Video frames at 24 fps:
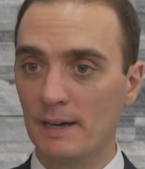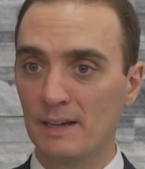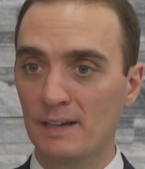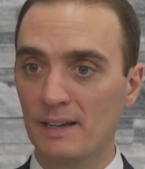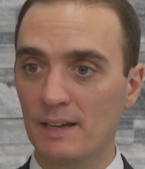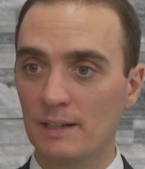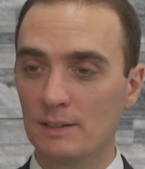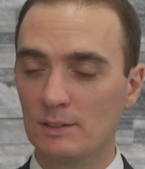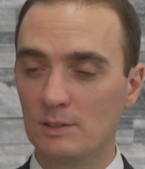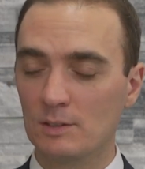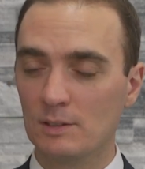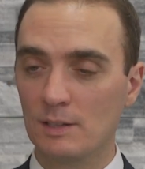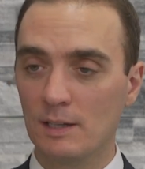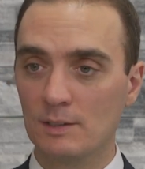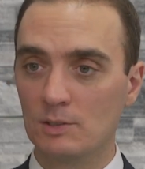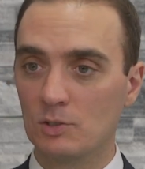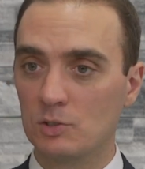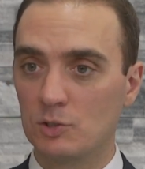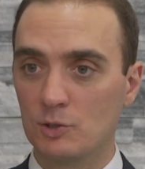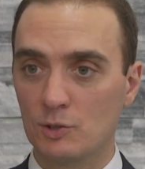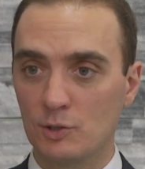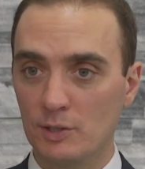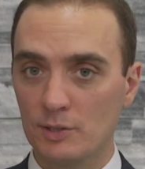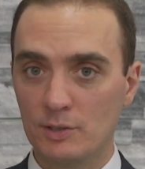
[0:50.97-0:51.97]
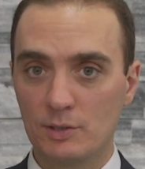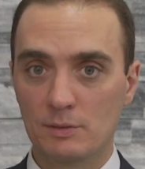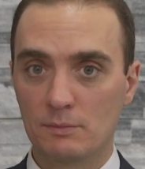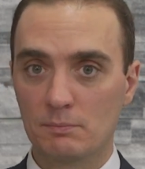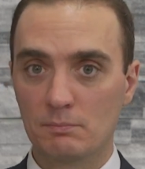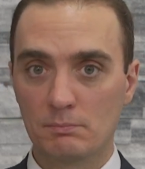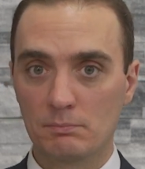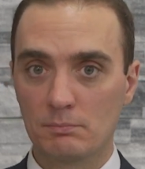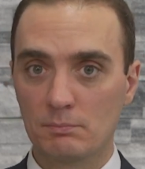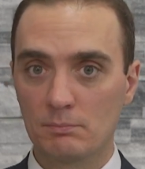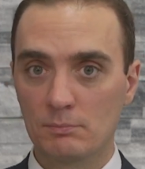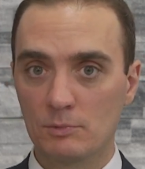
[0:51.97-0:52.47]
It's just
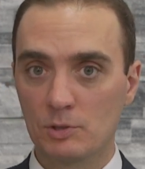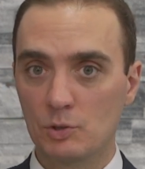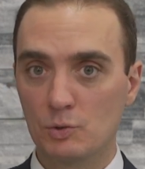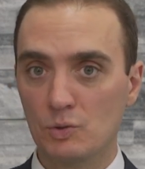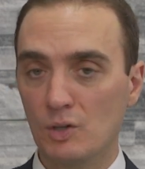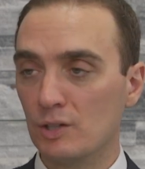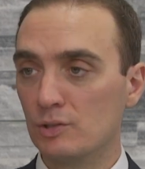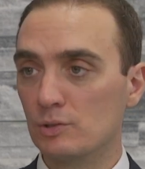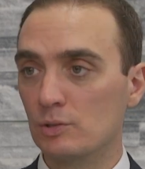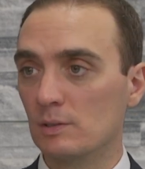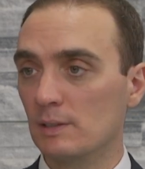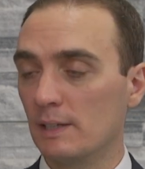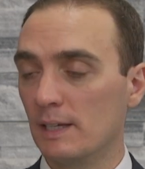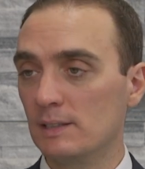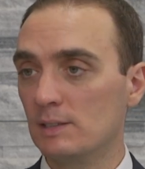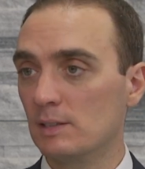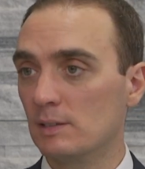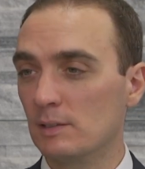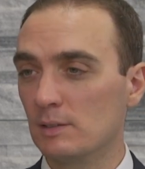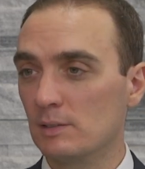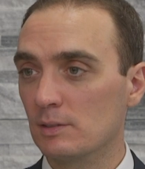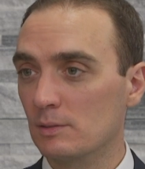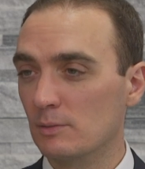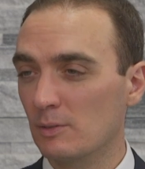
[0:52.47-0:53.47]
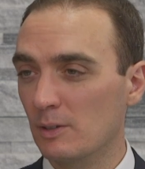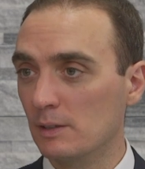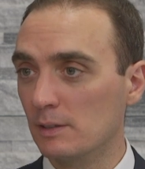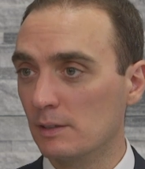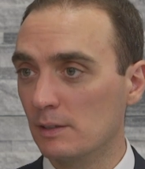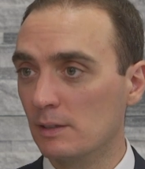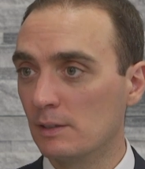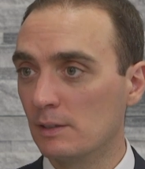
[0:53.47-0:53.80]
structured laziness, really.